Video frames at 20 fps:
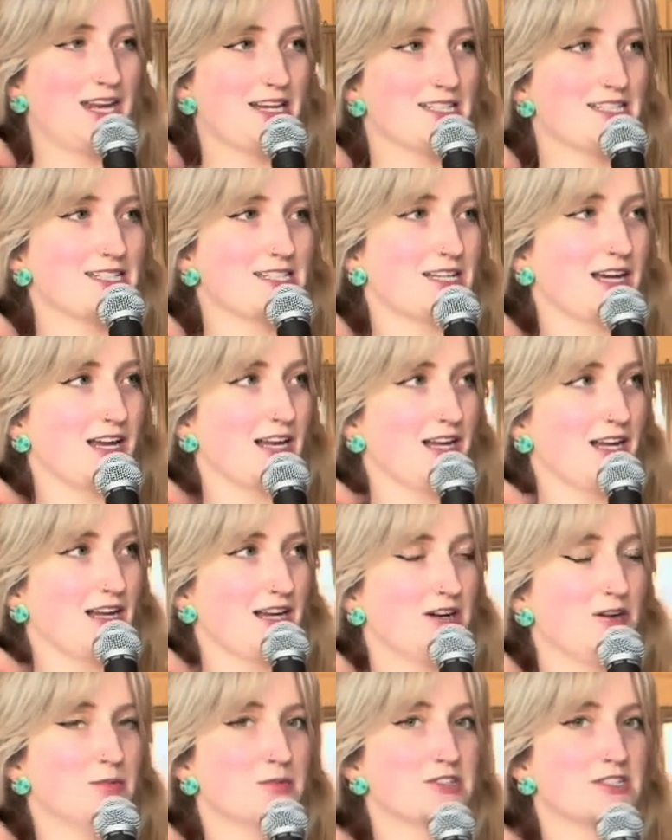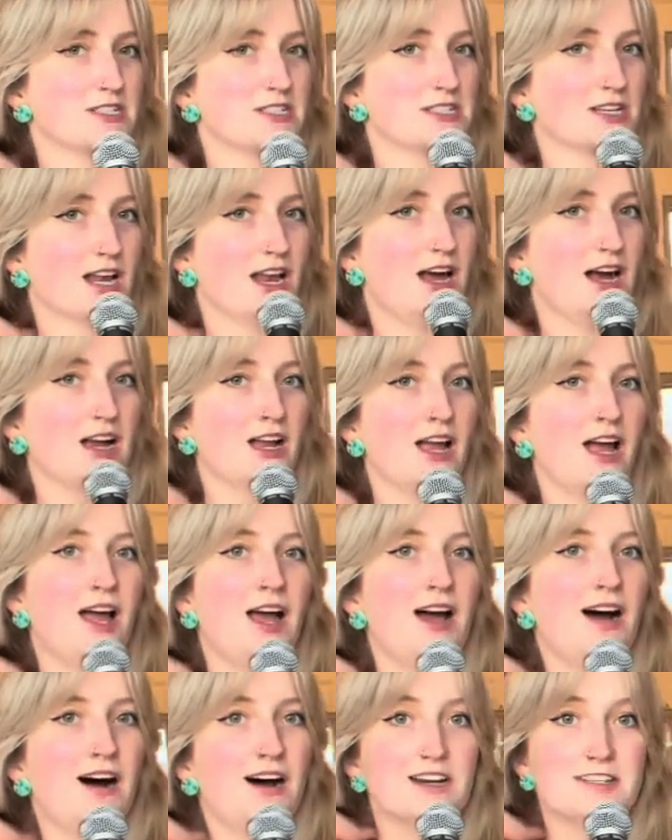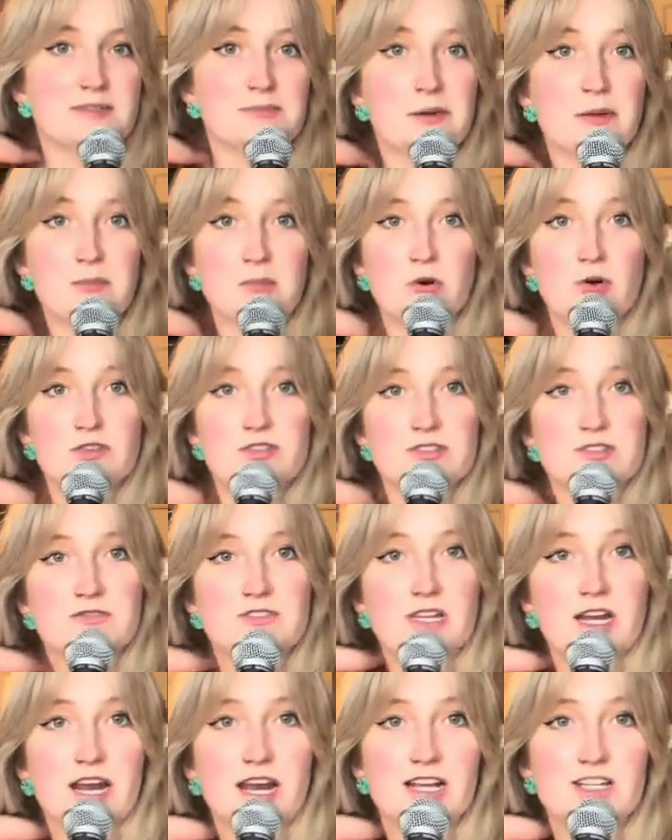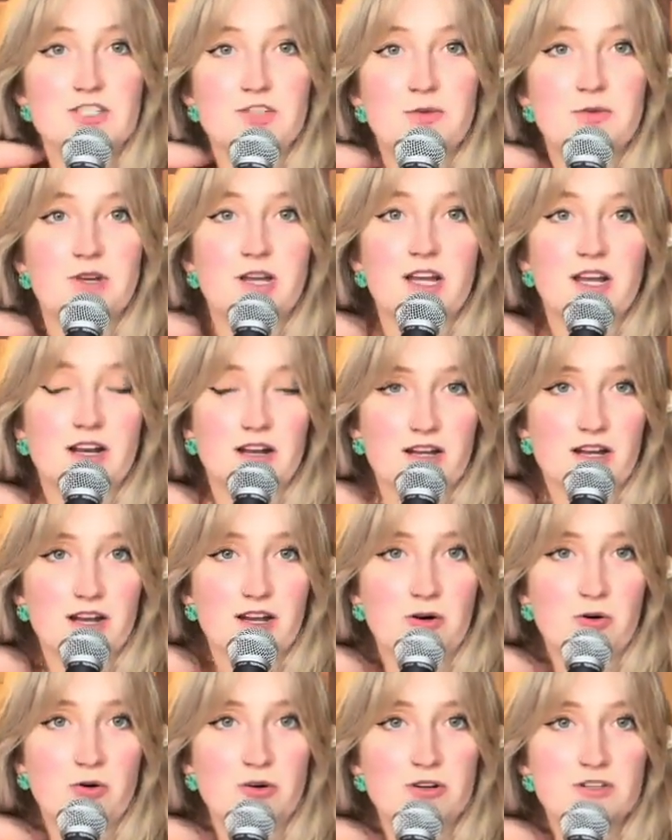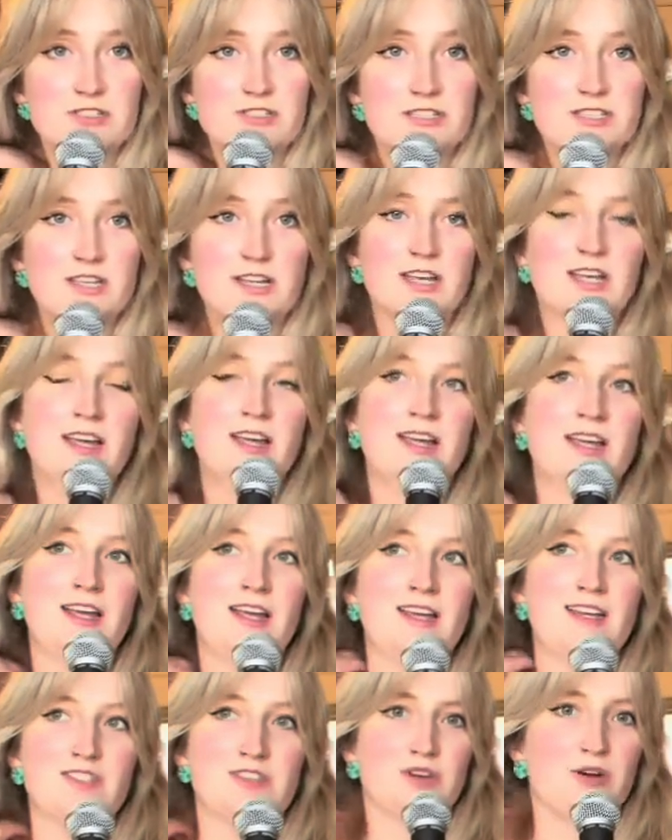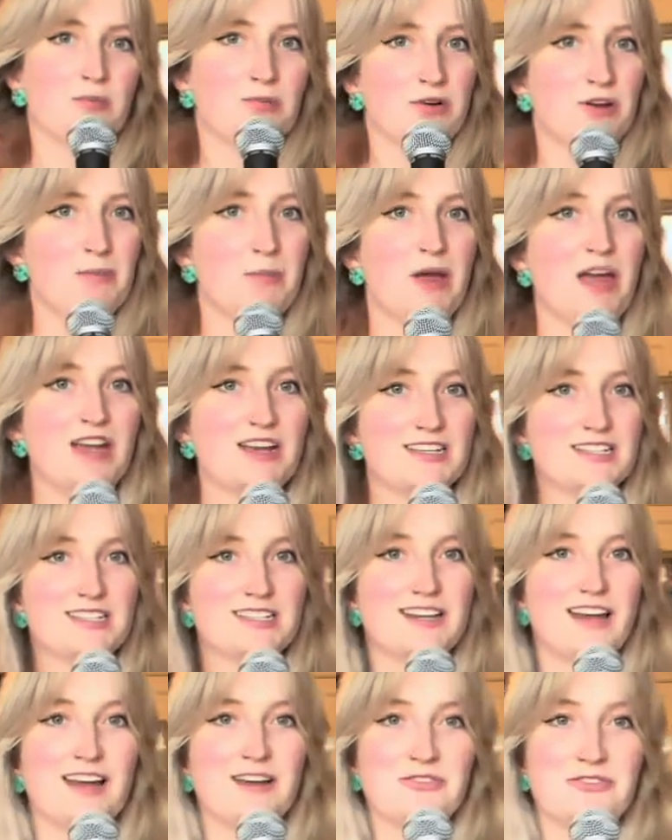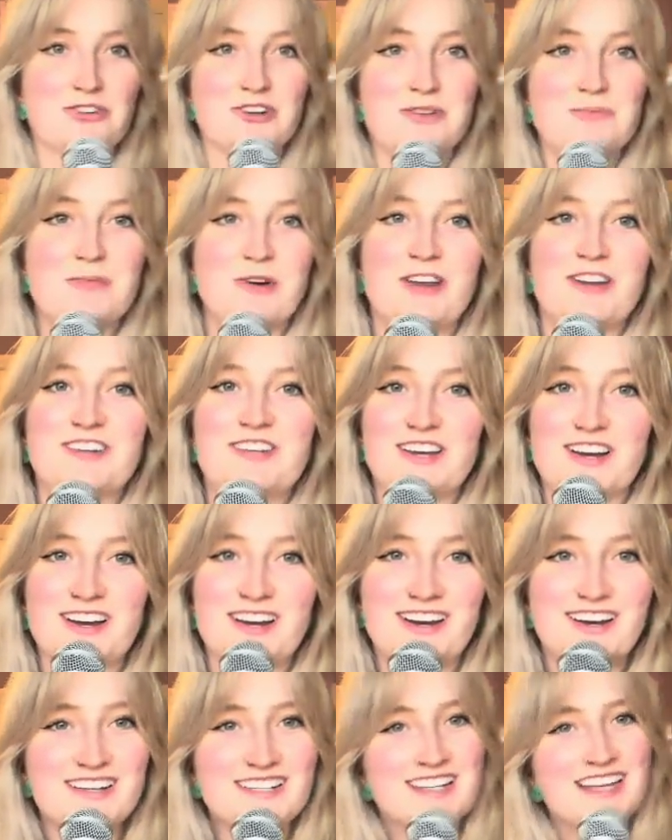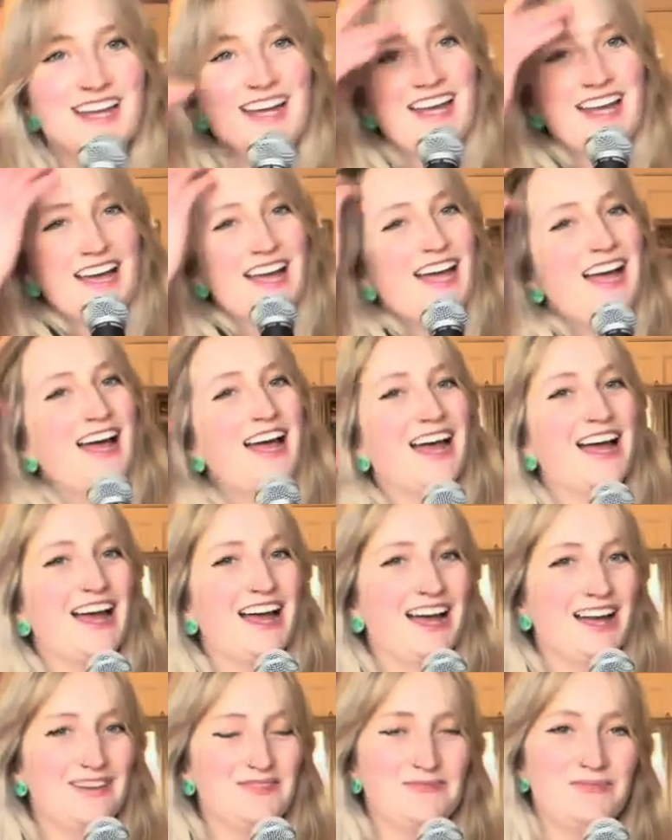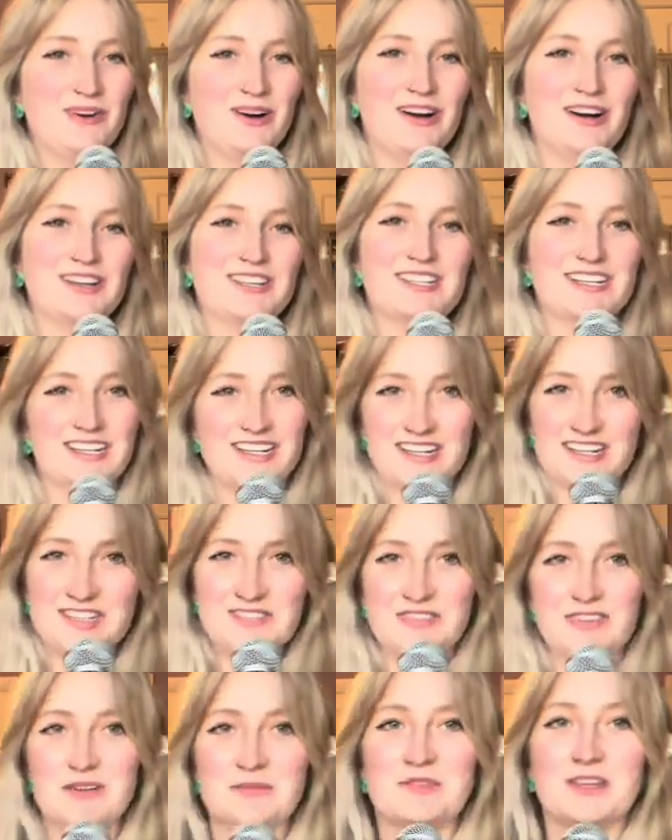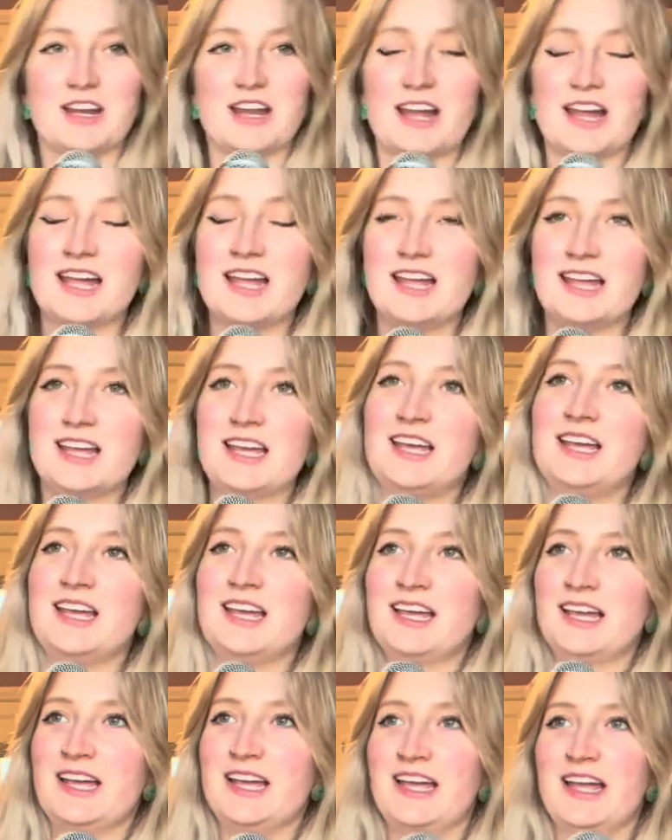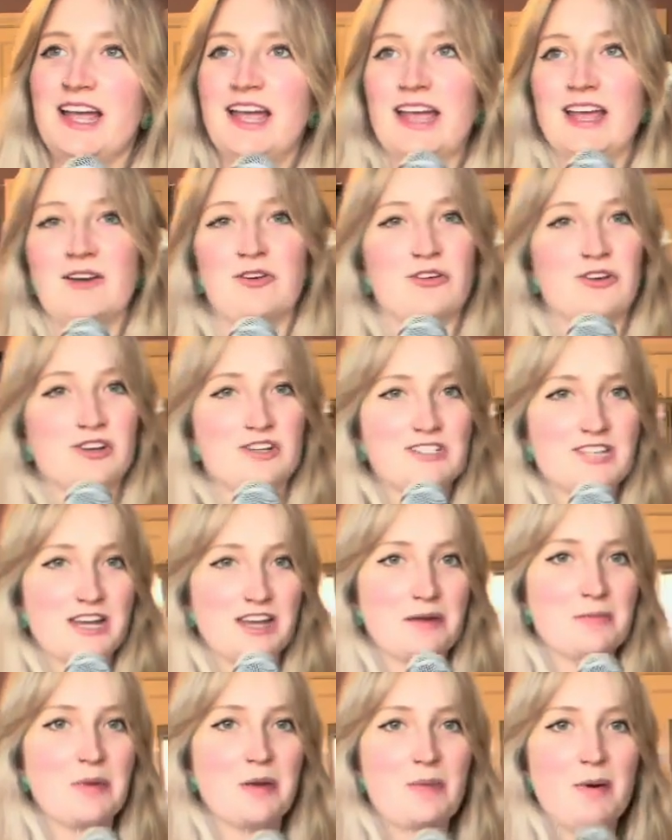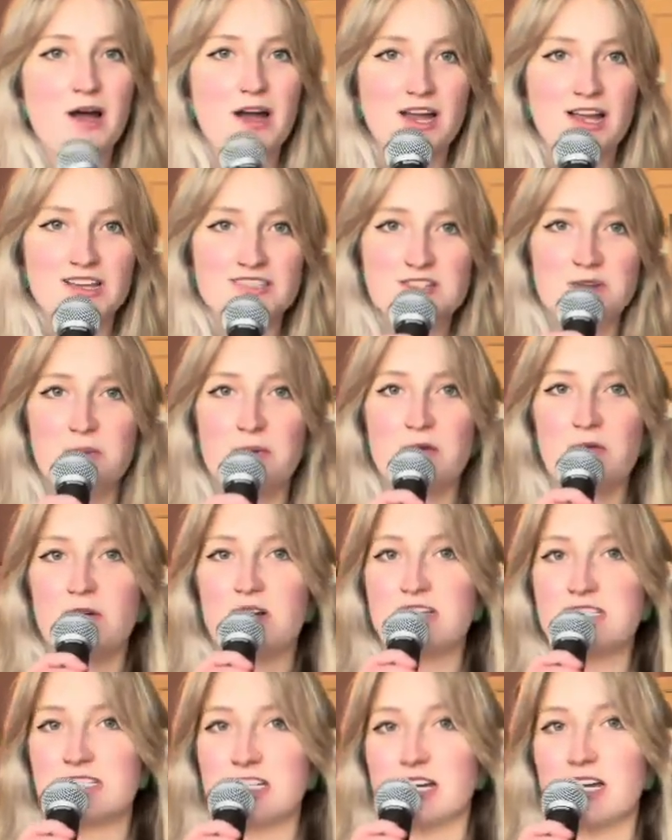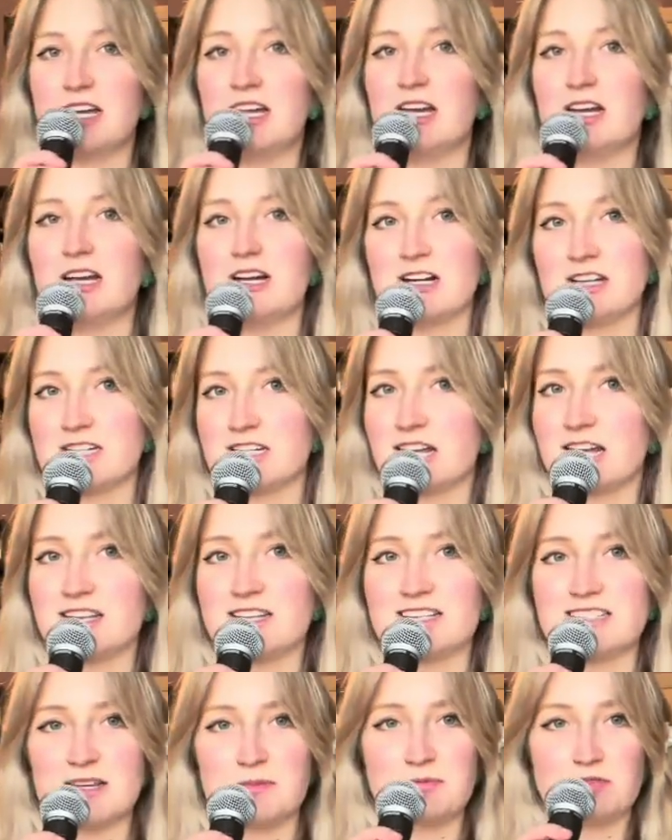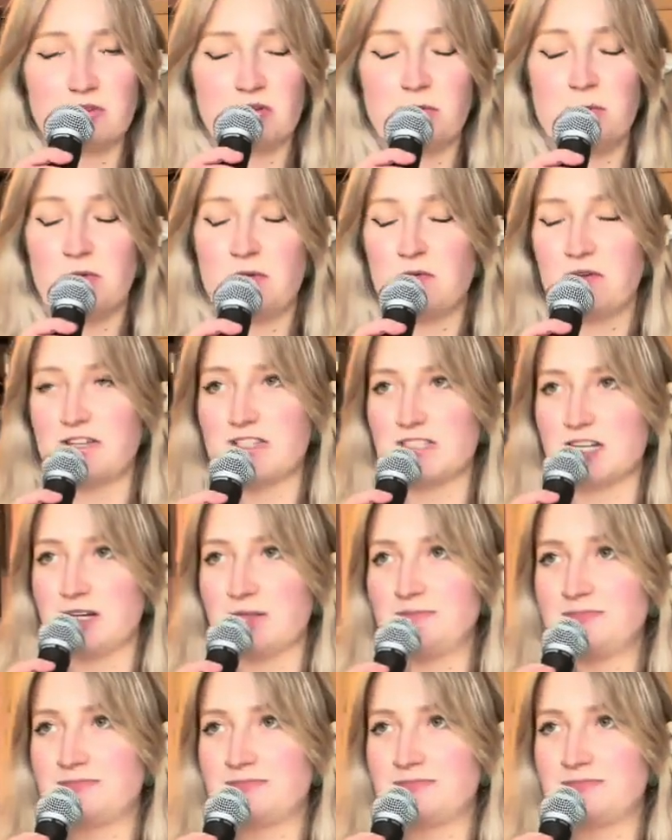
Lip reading: It's kind of like almost 6 o'clock. I spent most of today doing an online course. So I'm pretty bet after it, pretty tired. But I need to film today in order to get my podcast up on Wednesday, or to get this episode up on Wednesday.